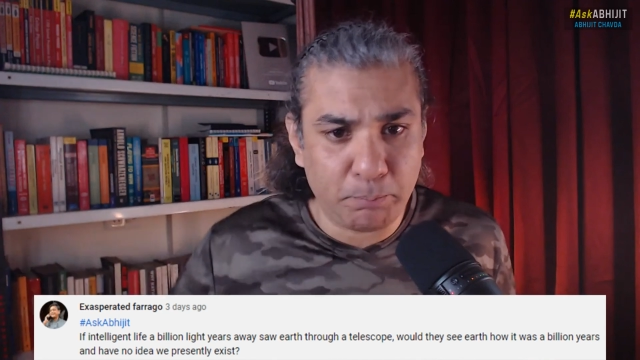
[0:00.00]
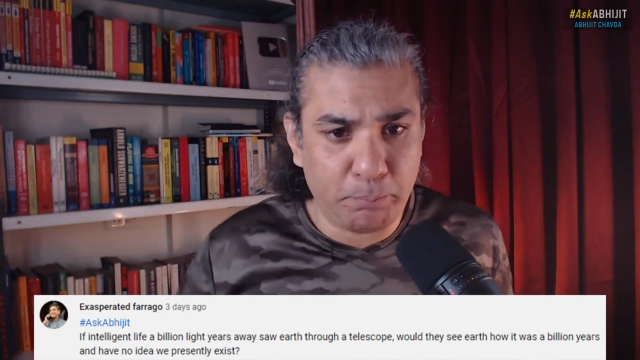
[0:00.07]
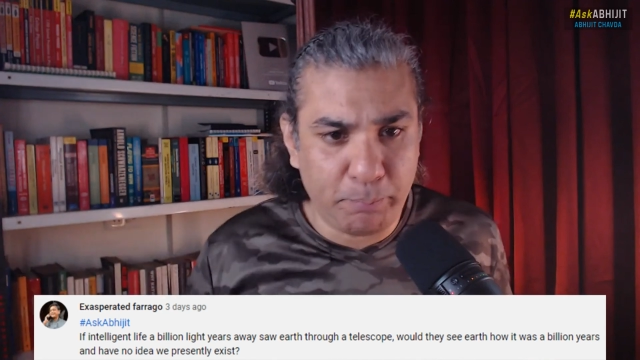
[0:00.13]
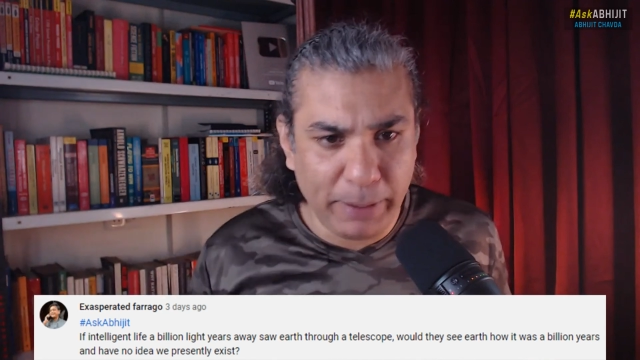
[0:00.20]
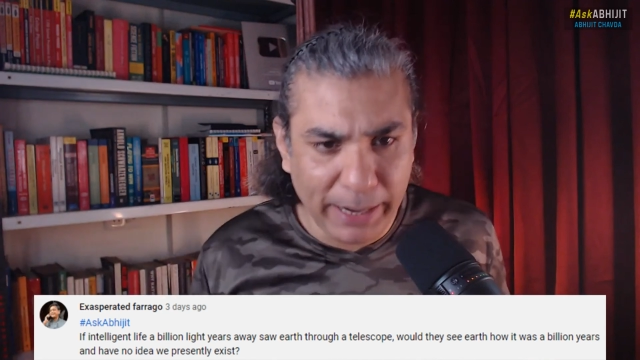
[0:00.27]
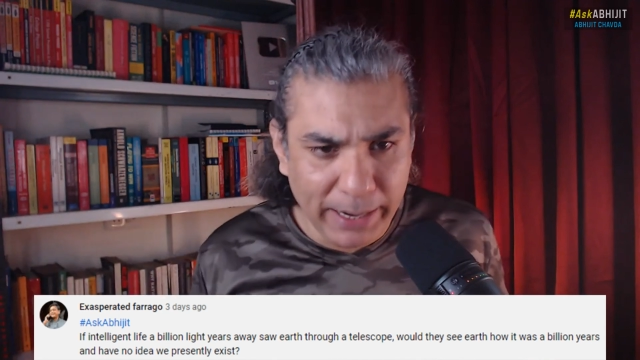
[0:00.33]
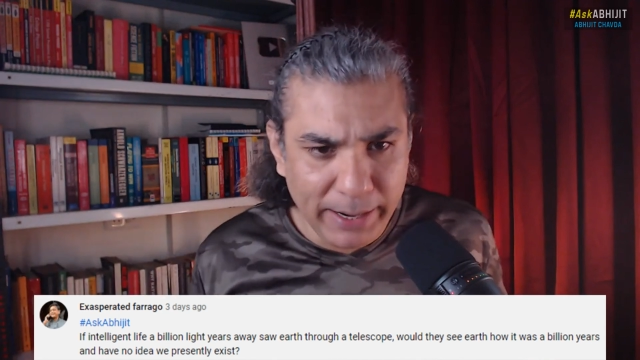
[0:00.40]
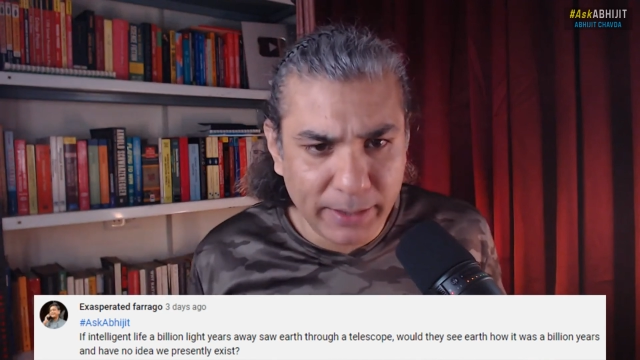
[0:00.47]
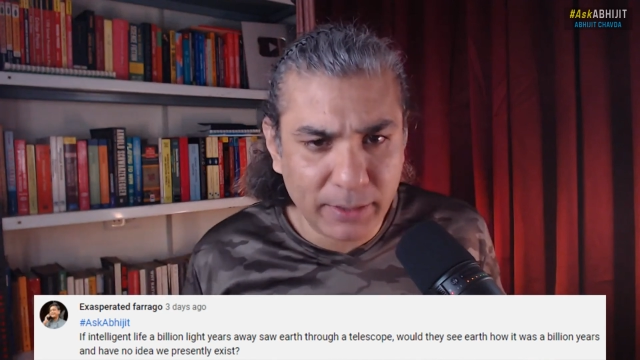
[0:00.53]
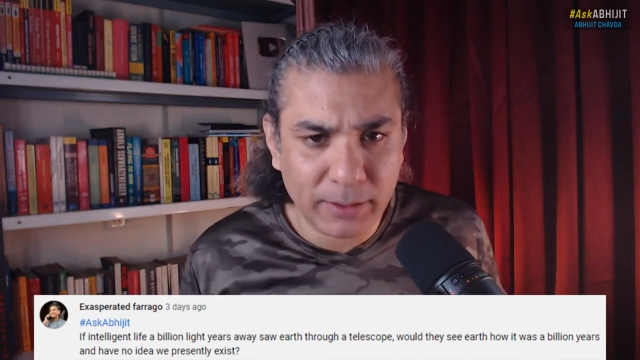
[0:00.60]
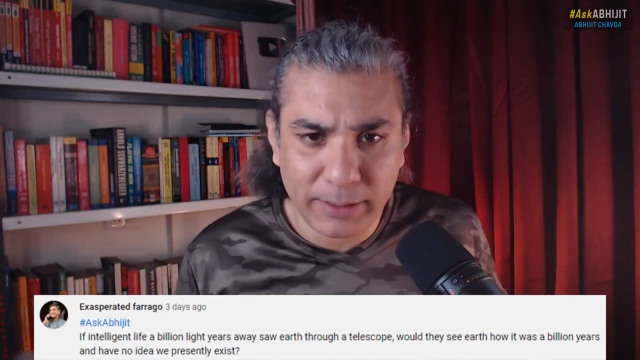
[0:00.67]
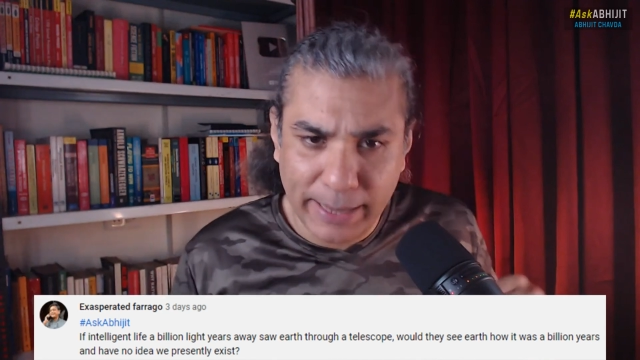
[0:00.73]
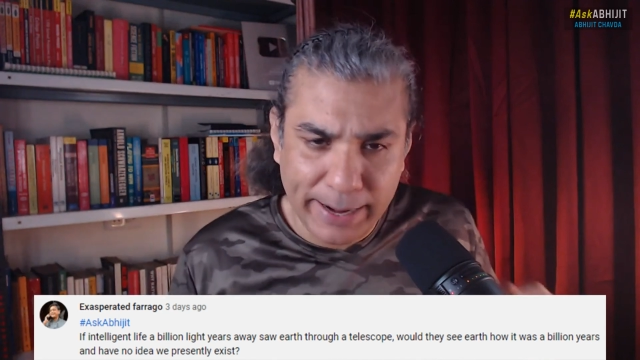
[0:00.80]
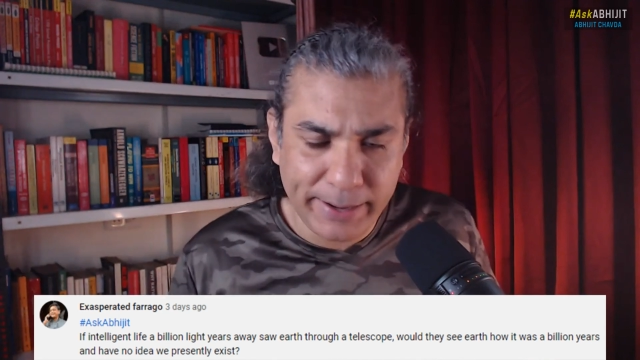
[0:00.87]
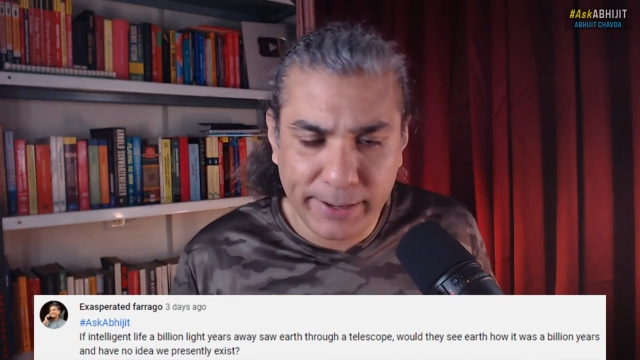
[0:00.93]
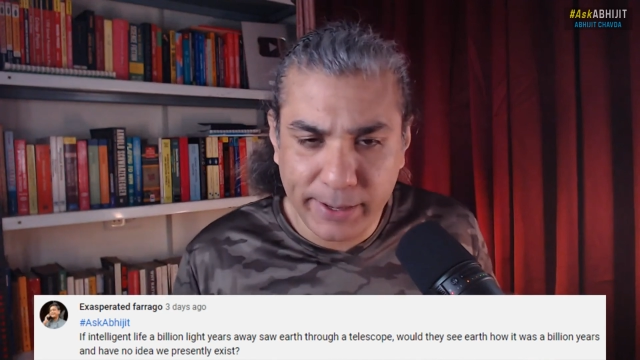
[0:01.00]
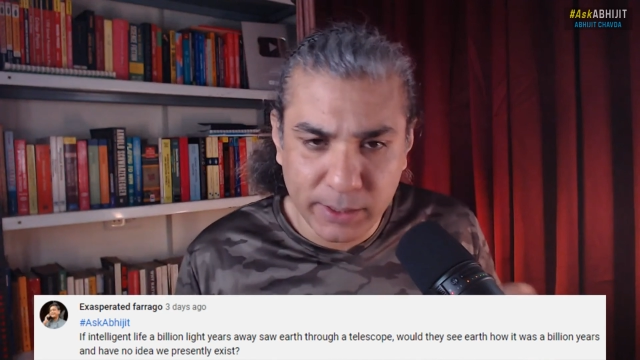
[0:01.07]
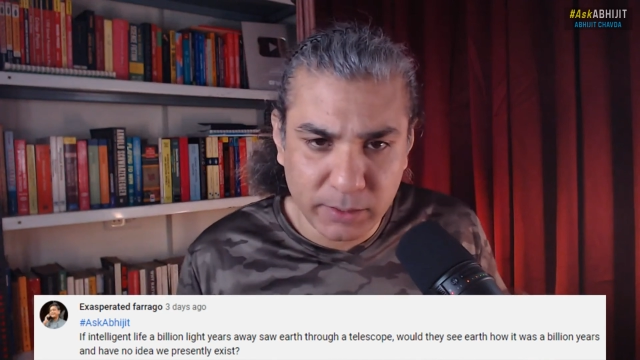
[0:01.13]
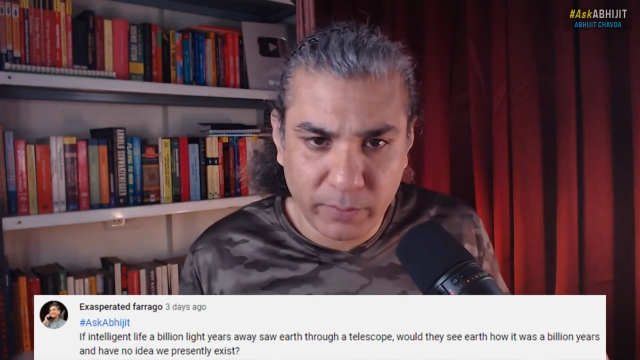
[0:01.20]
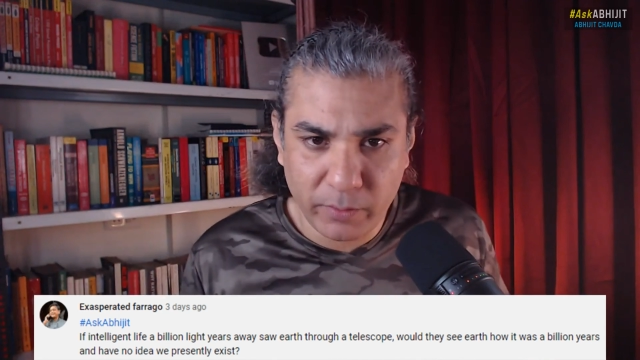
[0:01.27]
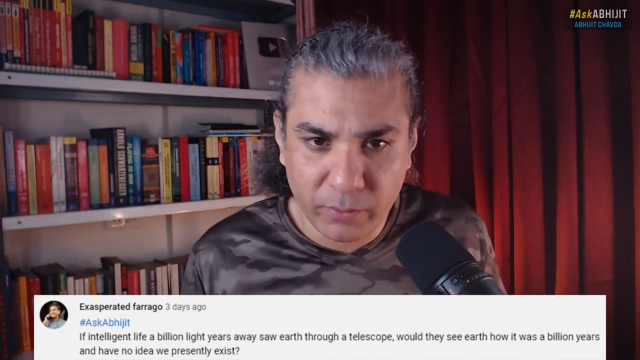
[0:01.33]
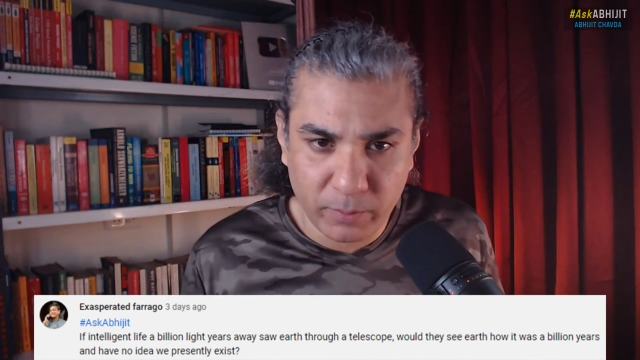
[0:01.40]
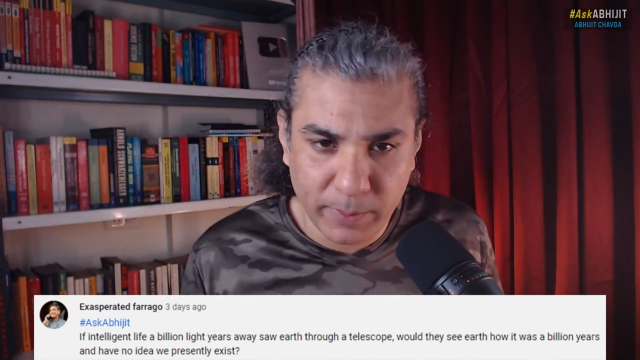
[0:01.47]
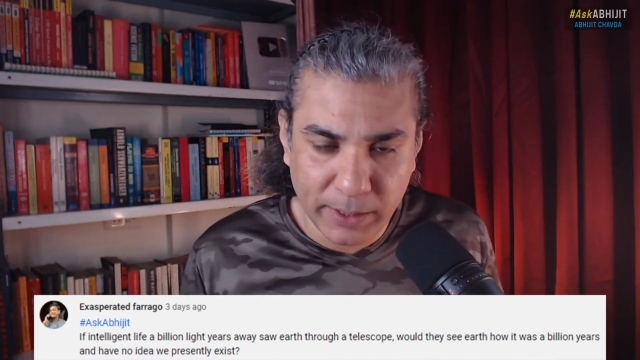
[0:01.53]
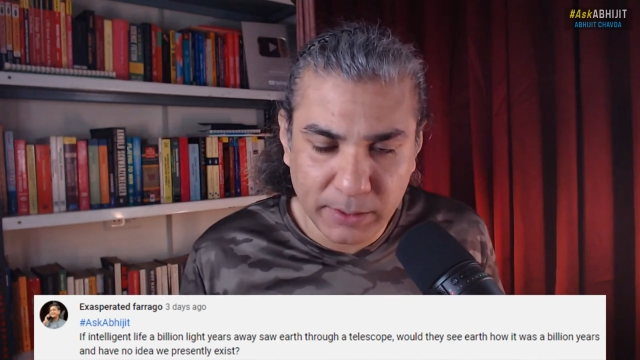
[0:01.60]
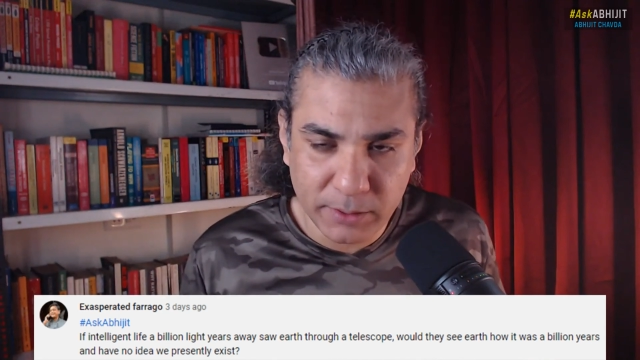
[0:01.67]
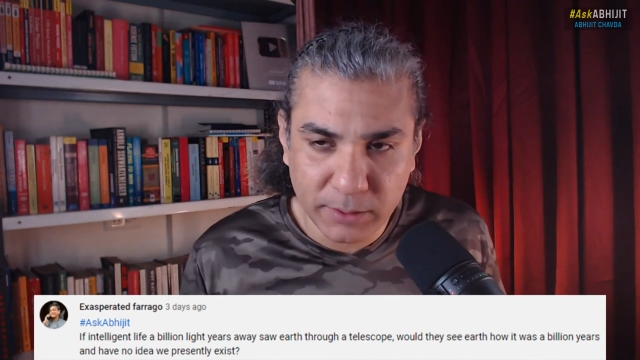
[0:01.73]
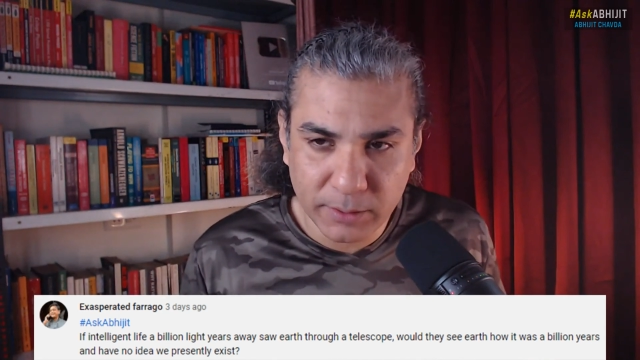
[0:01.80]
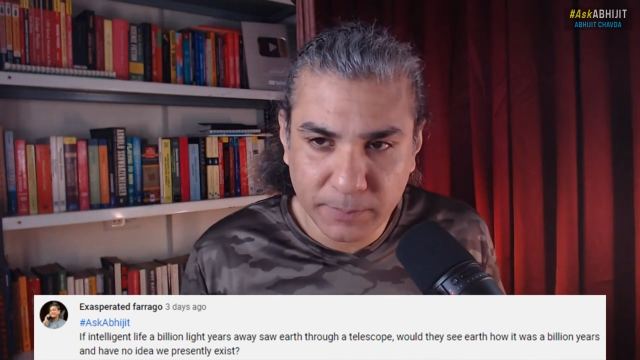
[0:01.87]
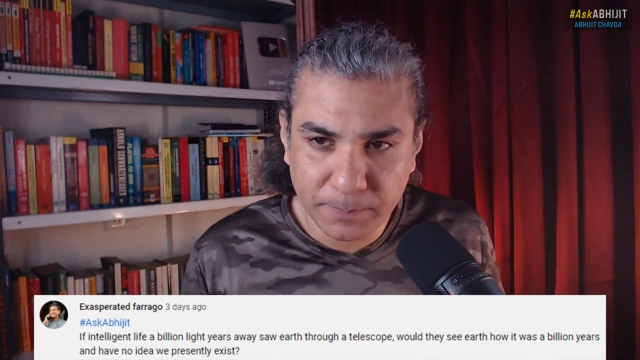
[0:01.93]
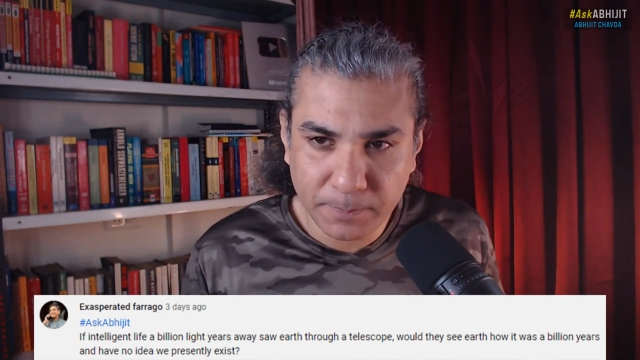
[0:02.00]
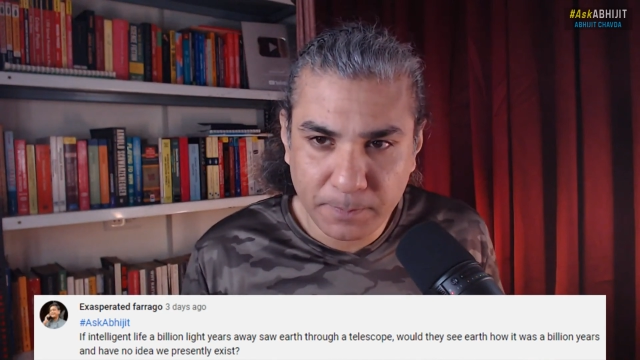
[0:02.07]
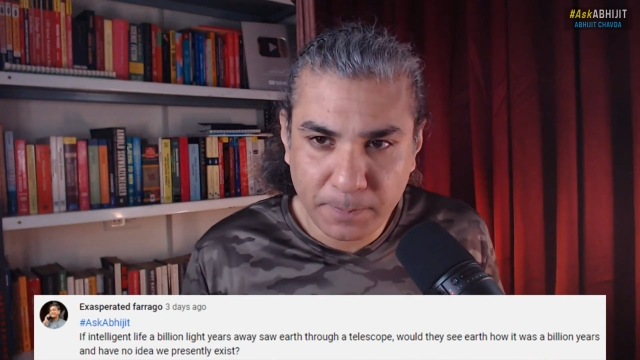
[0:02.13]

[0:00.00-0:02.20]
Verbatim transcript: billion light years away from us